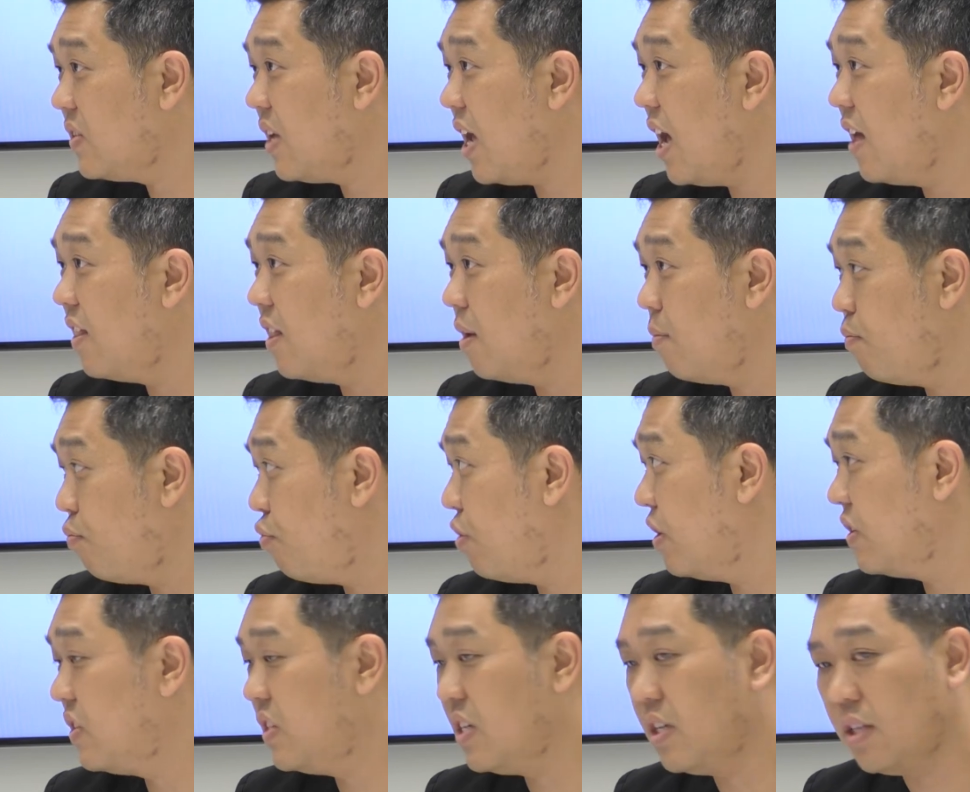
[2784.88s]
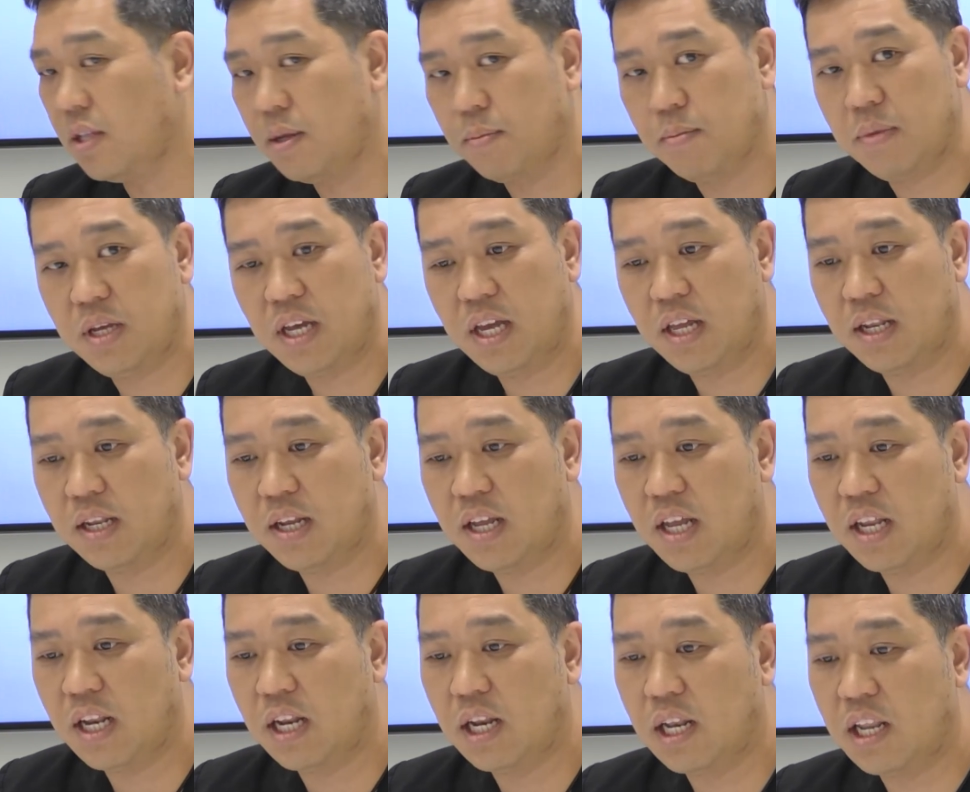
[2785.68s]
and then pressing them
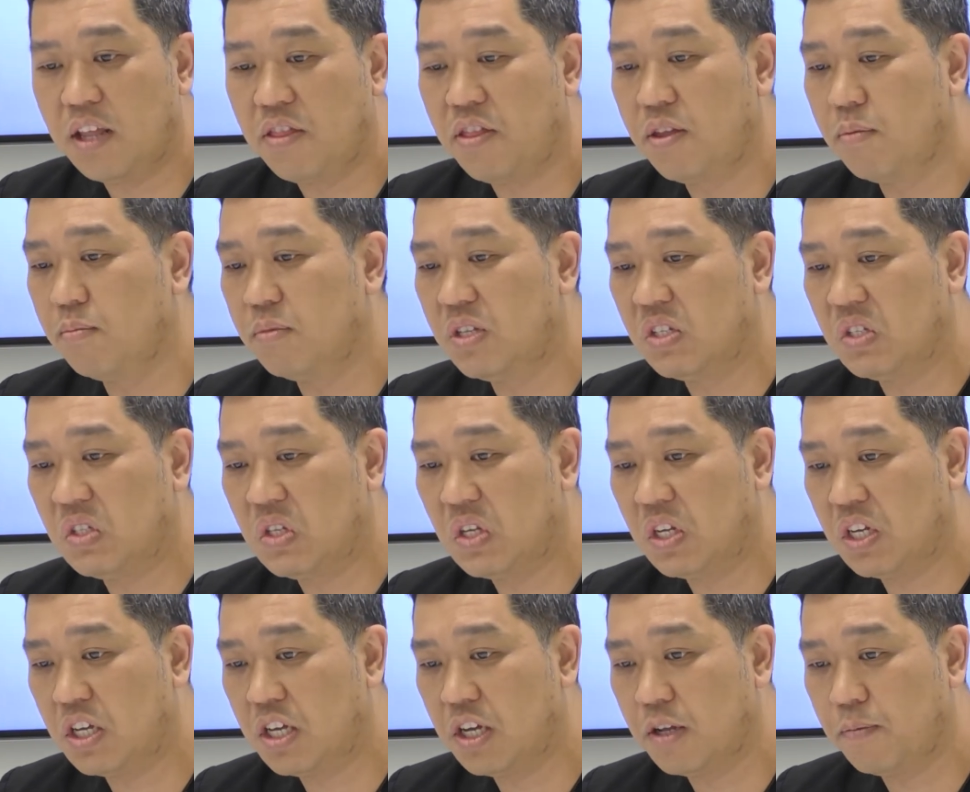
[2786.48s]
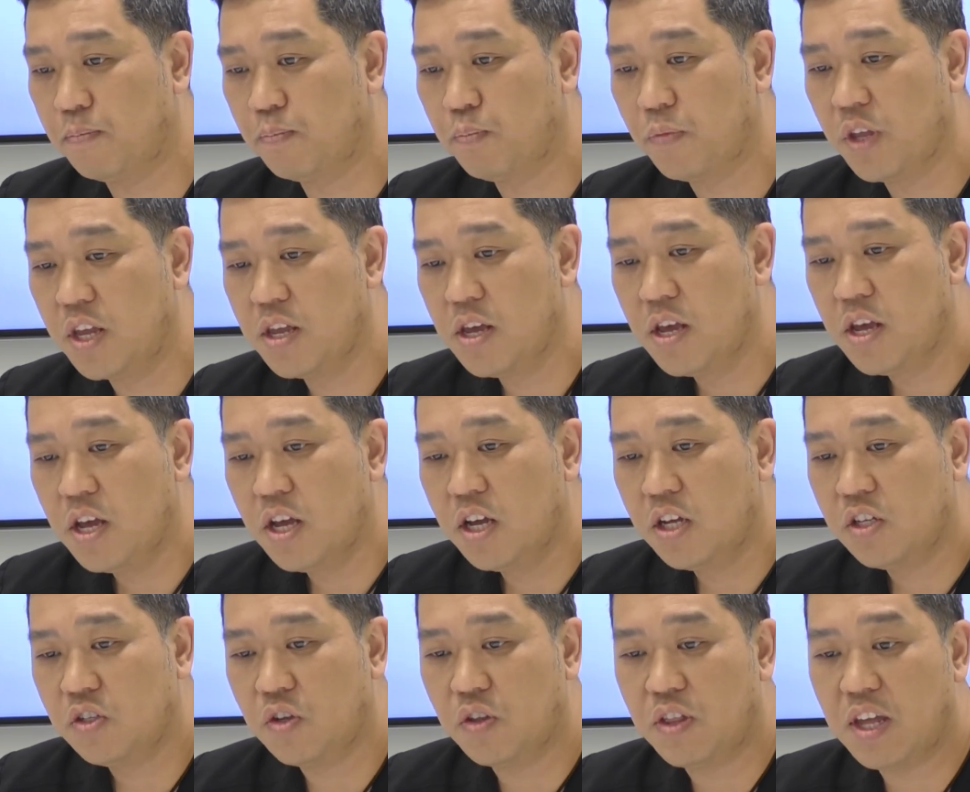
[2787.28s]
in the lithium disilicate.
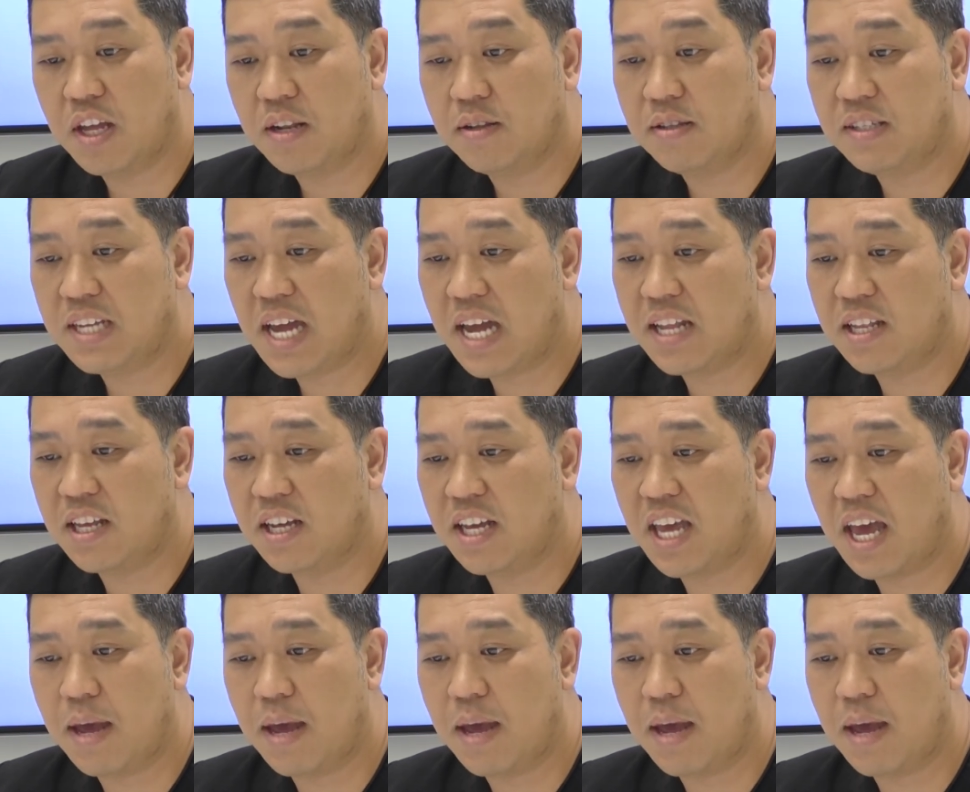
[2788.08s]
So then Tanya came